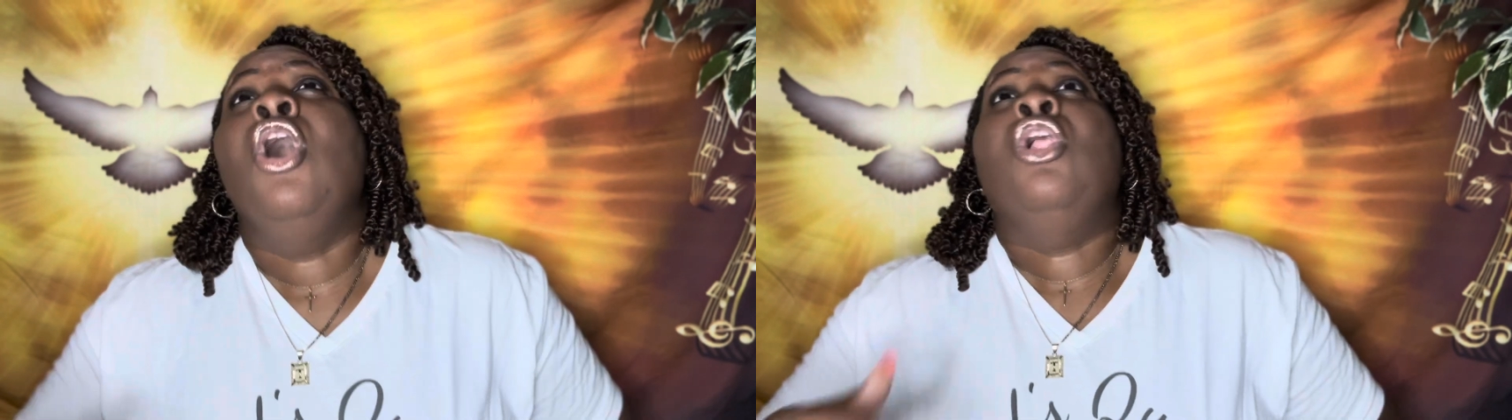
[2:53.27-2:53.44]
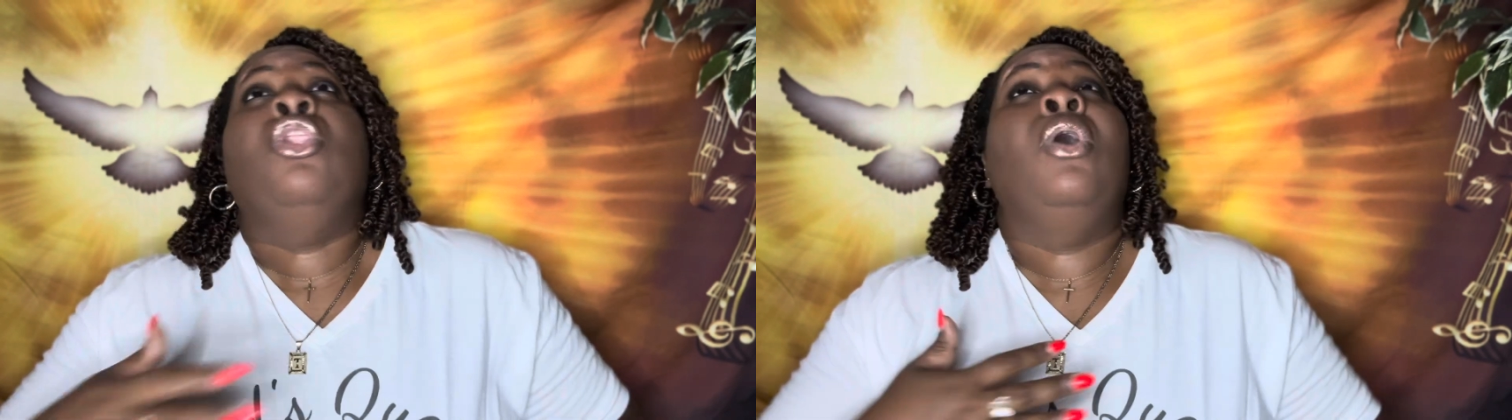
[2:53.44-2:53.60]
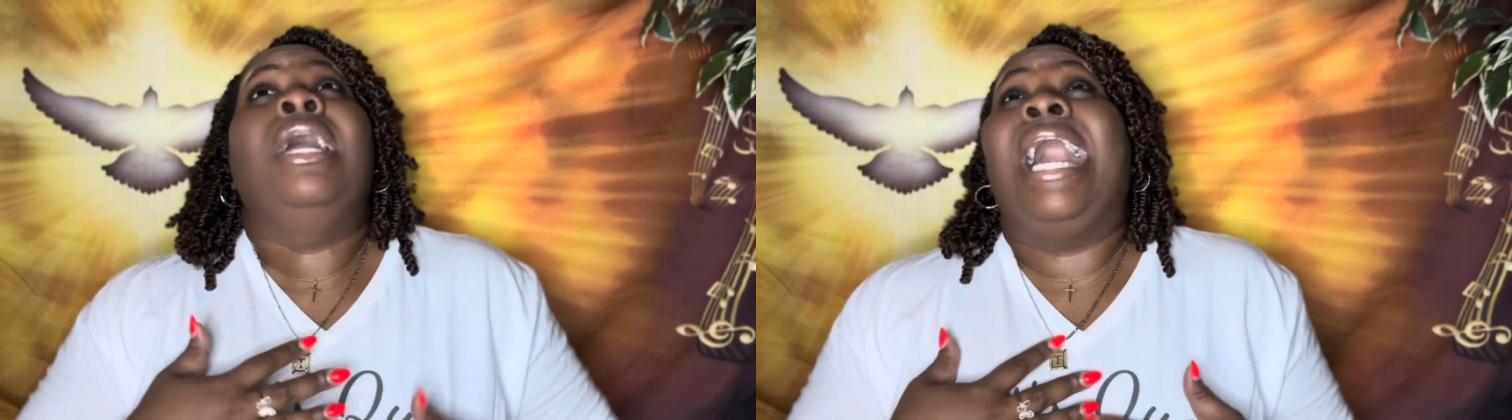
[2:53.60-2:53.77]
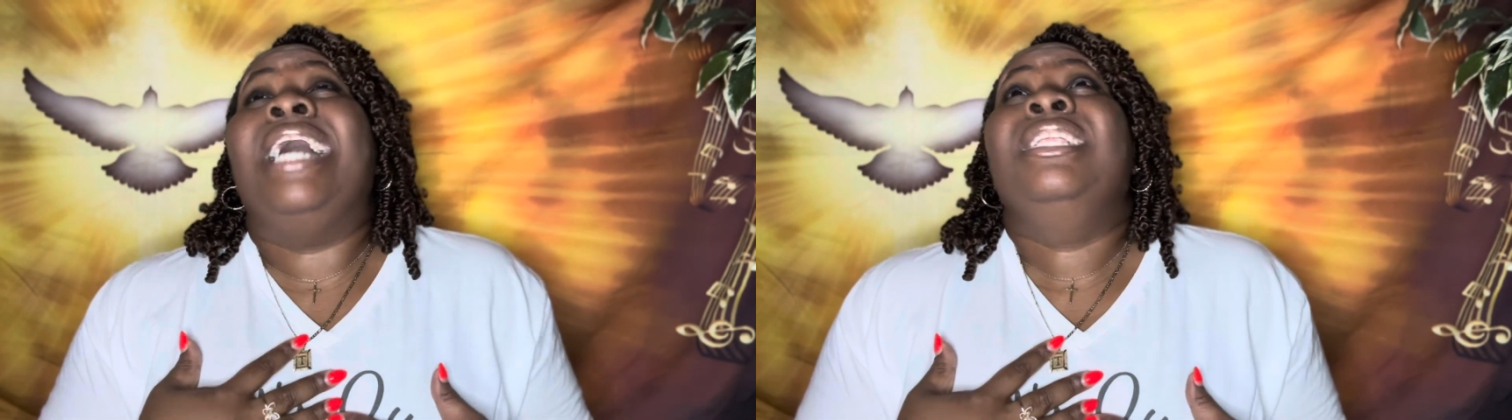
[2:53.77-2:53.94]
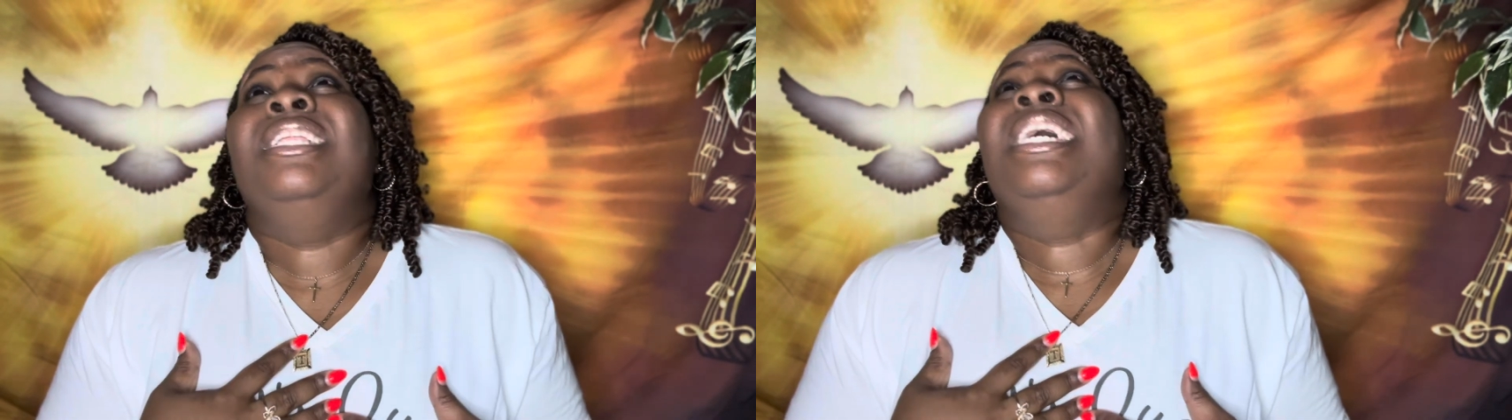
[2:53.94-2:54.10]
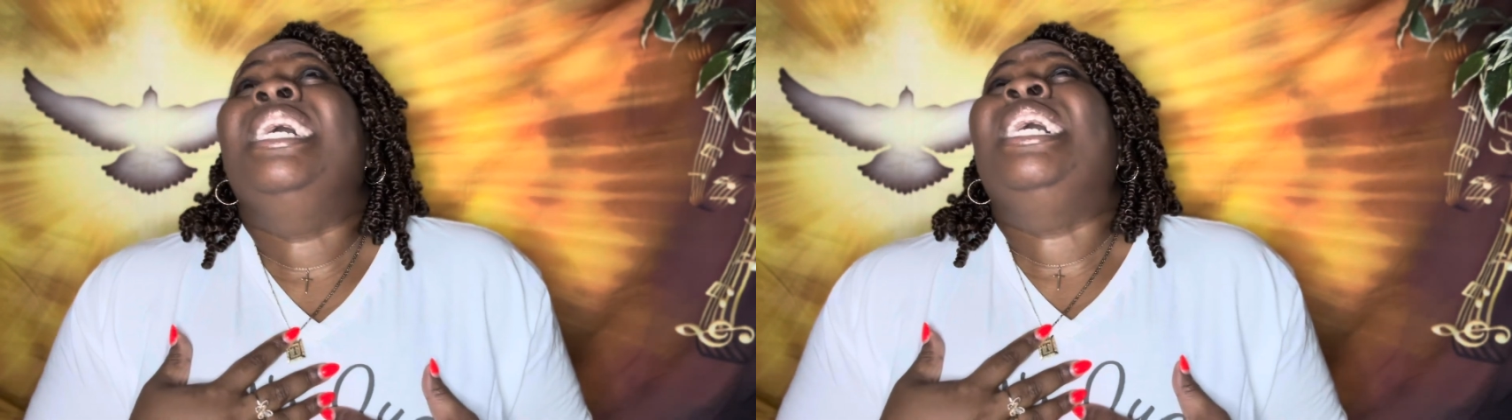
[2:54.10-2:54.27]
Lord, I
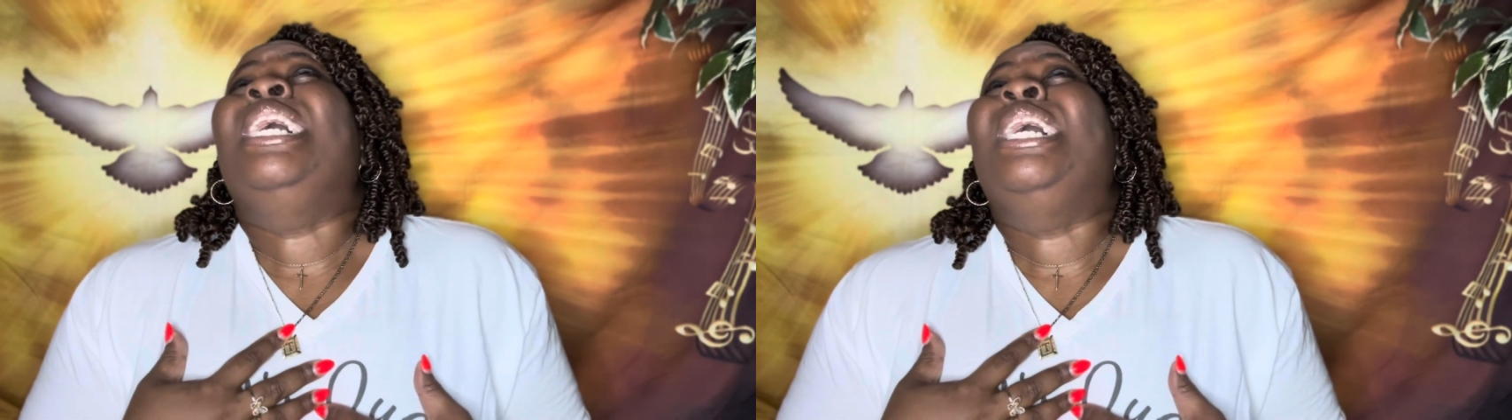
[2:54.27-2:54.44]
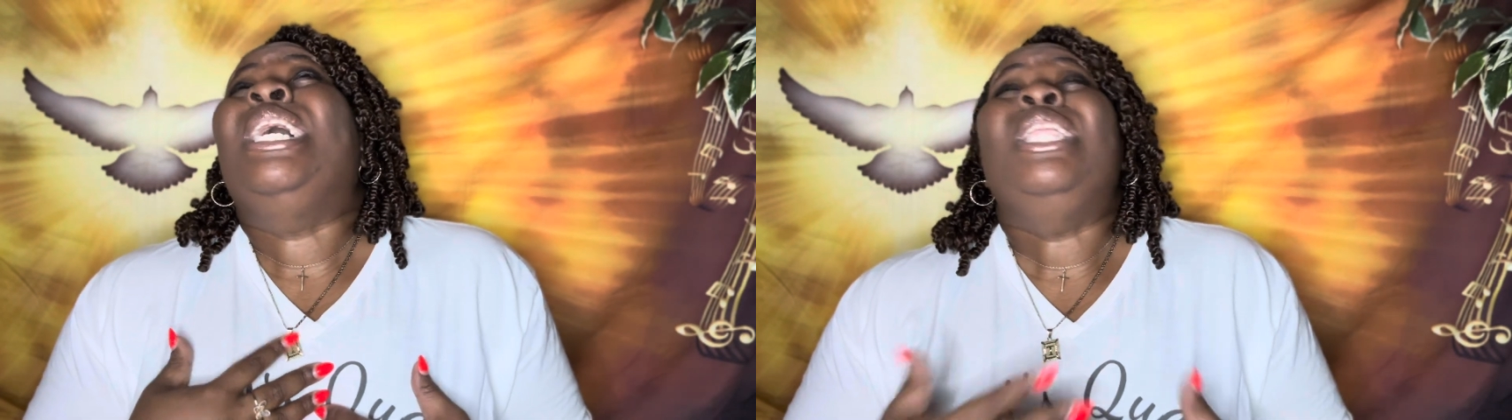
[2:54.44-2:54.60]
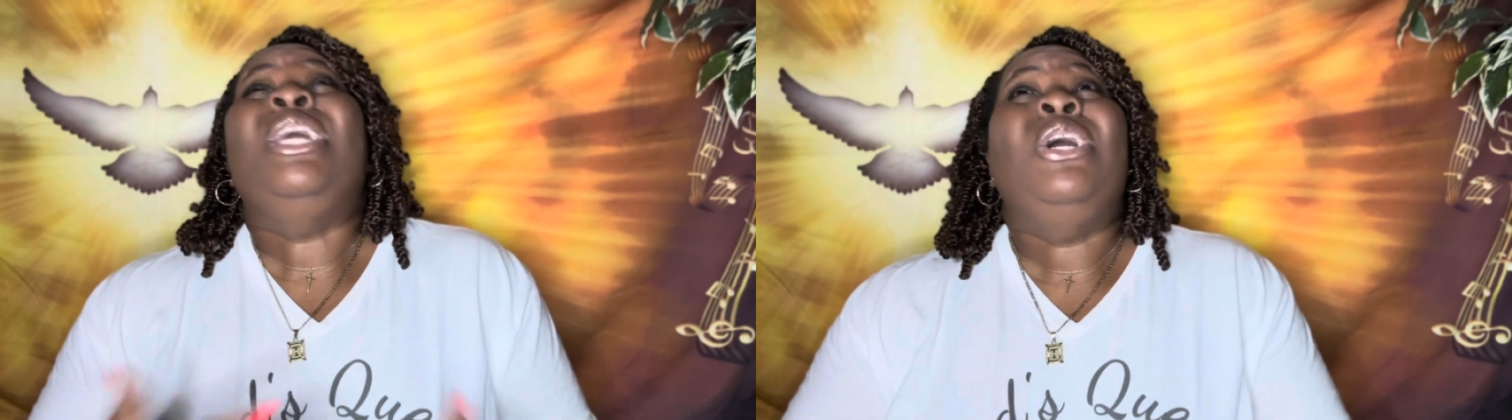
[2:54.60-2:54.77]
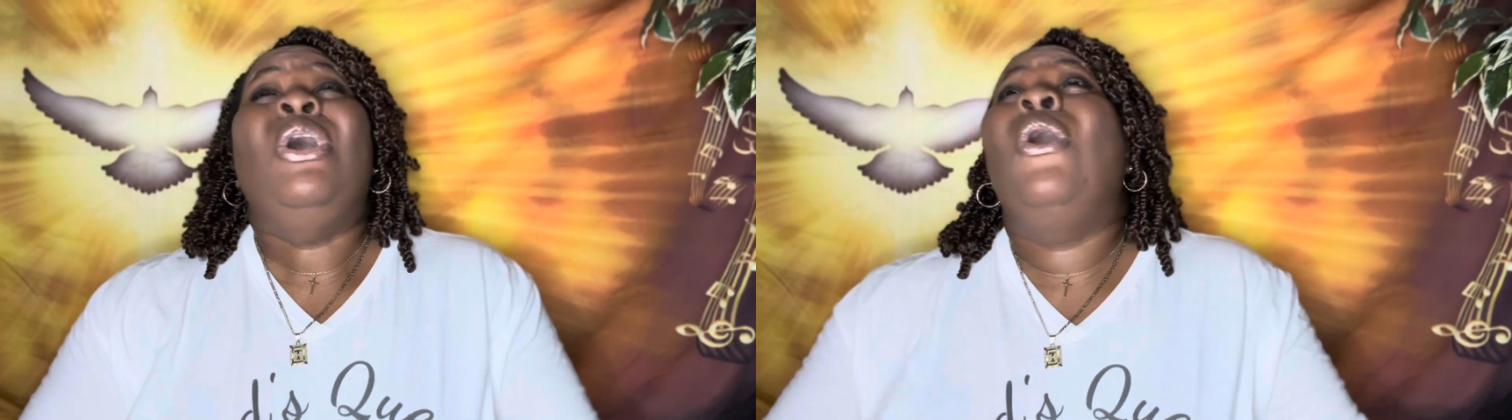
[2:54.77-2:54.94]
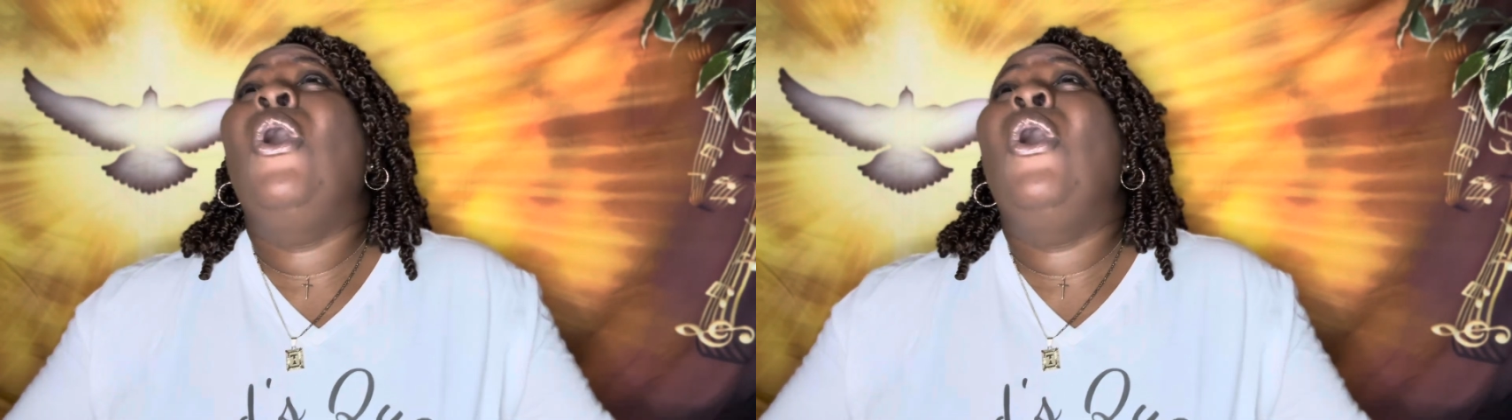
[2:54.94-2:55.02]
need your